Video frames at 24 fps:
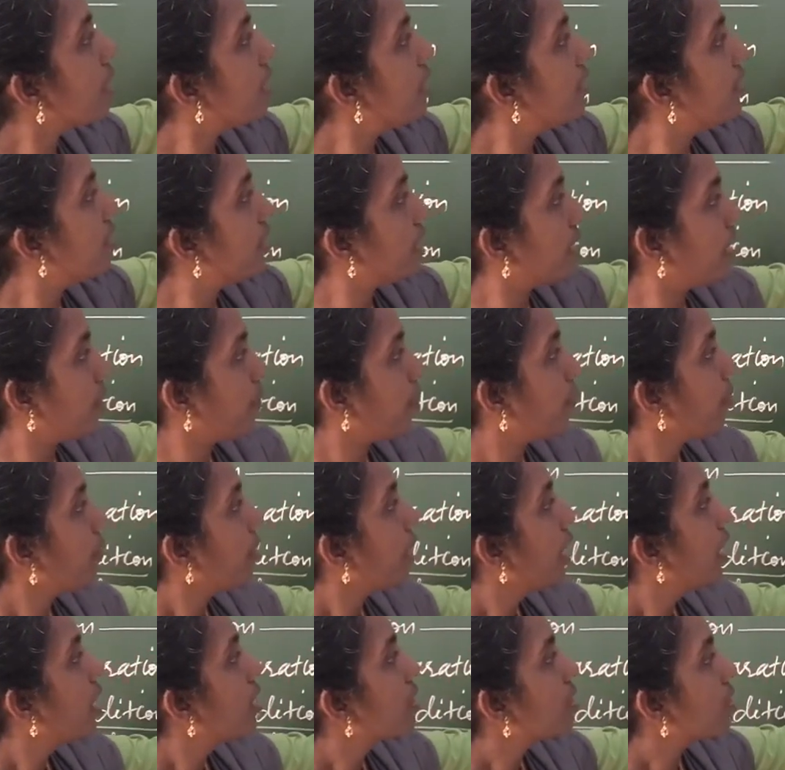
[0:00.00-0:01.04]
culture.
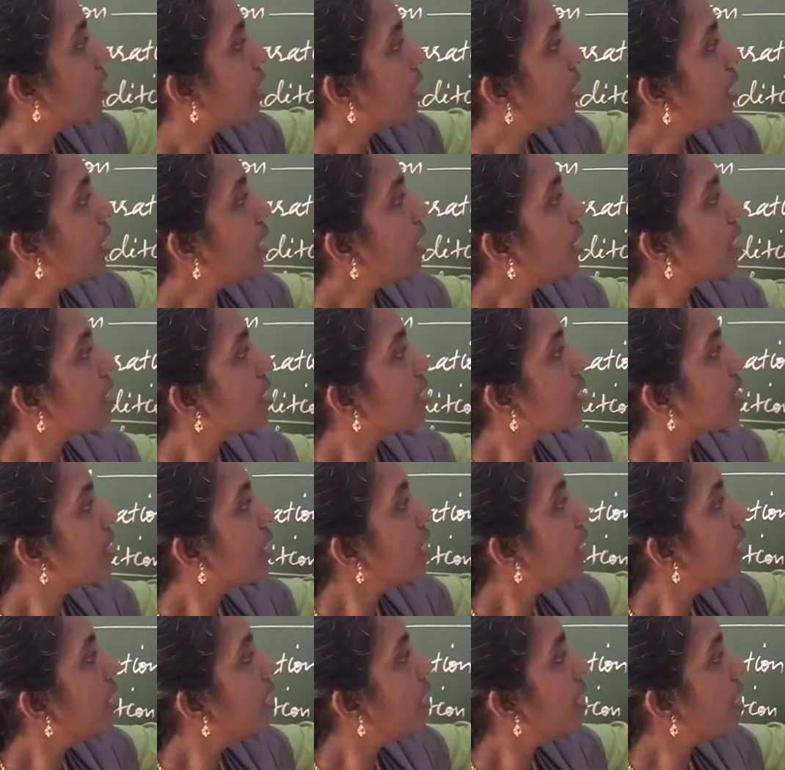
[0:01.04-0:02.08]
So here is
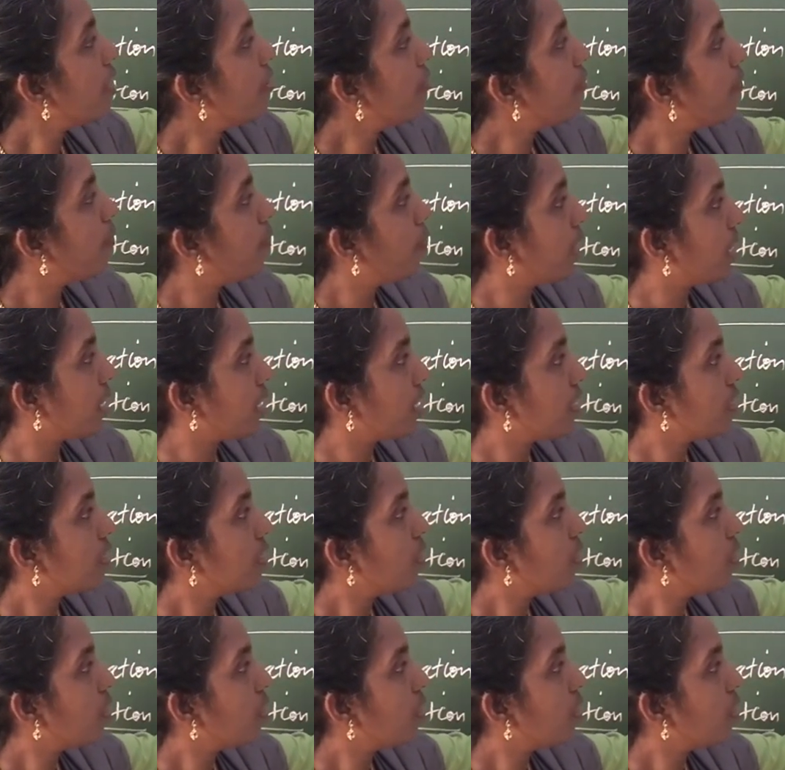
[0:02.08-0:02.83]
the leaf part.